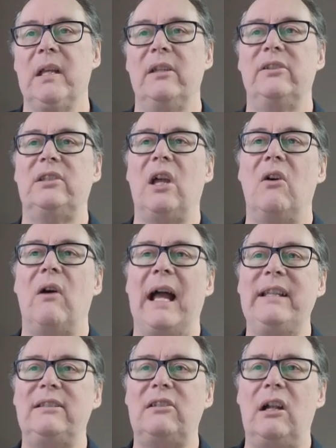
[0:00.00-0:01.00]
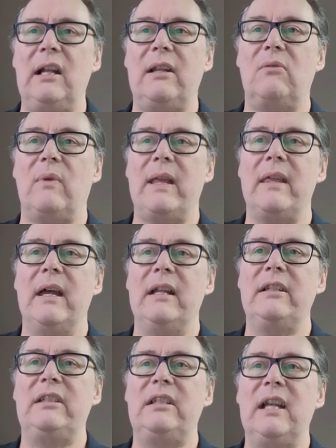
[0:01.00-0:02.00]
So I started with
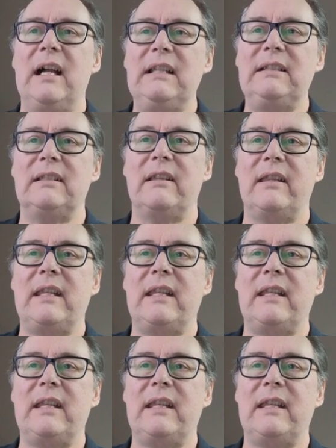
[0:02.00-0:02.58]
just